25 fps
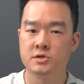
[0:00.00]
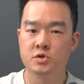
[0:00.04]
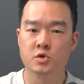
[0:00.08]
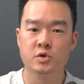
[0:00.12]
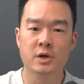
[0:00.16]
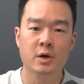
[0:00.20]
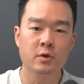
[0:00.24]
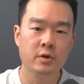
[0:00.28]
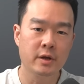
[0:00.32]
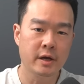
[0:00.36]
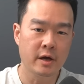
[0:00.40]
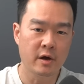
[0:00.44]
So
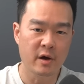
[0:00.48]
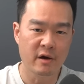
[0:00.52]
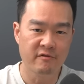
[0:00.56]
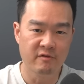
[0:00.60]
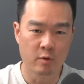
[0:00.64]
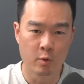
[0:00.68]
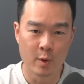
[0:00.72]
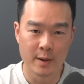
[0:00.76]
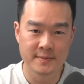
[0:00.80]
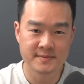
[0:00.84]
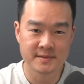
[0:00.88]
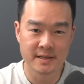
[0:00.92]
now that you have
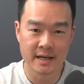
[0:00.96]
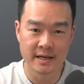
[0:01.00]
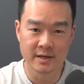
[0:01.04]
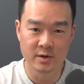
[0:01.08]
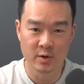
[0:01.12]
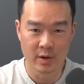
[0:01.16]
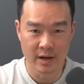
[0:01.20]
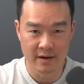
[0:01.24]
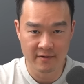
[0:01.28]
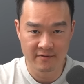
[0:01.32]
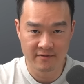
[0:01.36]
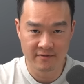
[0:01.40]
a website,
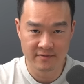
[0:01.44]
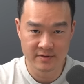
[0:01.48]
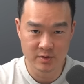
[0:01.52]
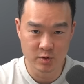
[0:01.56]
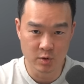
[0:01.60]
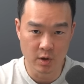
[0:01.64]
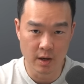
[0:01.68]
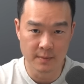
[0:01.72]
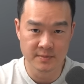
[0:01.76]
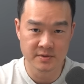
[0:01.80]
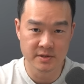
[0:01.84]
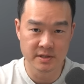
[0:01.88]
you have
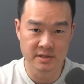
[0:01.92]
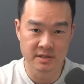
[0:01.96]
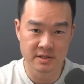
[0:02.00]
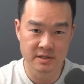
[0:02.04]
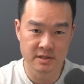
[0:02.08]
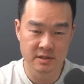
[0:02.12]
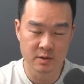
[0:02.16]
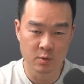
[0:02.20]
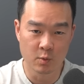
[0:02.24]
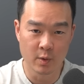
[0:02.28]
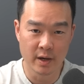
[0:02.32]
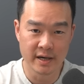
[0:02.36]
two
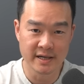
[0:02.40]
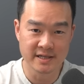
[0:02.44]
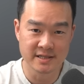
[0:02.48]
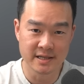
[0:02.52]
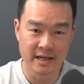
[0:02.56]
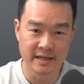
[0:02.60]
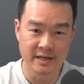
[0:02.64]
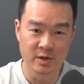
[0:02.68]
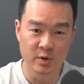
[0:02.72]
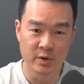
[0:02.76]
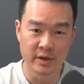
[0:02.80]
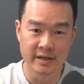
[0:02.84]
options. One is
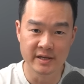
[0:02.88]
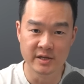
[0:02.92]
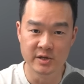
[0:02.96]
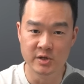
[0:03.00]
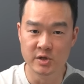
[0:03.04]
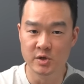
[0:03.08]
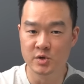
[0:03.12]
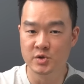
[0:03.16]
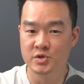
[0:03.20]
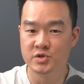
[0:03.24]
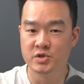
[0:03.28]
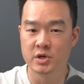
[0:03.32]
that you can
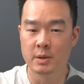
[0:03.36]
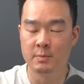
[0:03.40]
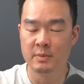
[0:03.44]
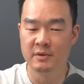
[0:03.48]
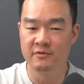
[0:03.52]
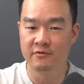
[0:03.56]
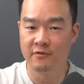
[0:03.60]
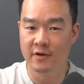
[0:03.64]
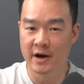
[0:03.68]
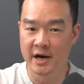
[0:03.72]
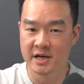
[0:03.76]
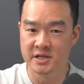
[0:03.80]
use
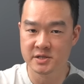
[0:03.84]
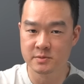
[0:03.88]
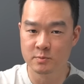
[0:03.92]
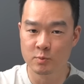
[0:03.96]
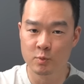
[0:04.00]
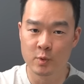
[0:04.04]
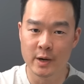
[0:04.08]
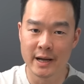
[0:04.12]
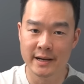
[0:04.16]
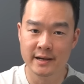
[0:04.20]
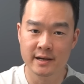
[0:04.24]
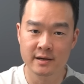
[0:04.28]
Shopify's
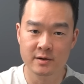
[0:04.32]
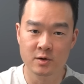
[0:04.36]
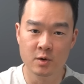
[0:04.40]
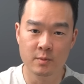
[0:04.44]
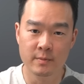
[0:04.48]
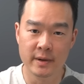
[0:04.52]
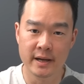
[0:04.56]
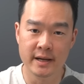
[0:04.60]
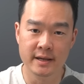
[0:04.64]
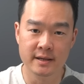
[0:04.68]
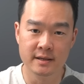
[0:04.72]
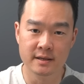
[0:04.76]
branded
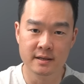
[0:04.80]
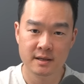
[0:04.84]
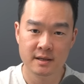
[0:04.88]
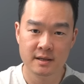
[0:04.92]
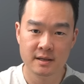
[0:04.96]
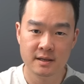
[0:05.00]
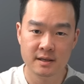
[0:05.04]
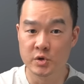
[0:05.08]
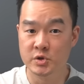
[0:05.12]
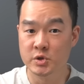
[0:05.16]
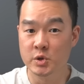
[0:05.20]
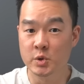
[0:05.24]
domain.
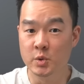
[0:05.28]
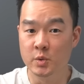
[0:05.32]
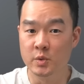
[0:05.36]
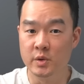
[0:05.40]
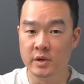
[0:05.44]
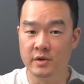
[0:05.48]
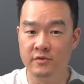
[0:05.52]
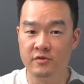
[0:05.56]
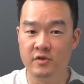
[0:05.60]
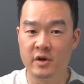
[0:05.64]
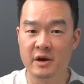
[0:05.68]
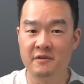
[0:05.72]
Or two,
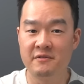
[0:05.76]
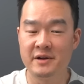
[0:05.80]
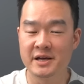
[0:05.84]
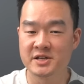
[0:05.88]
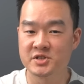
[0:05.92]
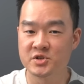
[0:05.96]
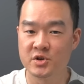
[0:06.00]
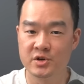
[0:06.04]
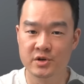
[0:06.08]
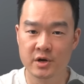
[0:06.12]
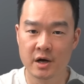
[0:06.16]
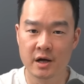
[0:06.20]
if you have an
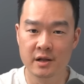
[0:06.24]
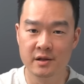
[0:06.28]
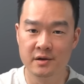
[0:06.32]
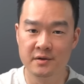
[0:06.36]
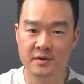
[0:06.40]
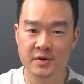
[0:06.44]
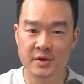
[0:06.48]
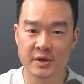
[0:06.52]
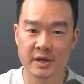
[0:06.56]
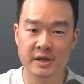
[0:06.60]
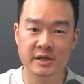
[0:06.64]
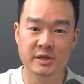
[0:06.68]
extra
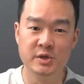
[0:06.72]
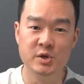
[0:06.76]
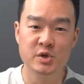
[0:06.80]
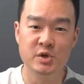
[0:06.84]
$1, you can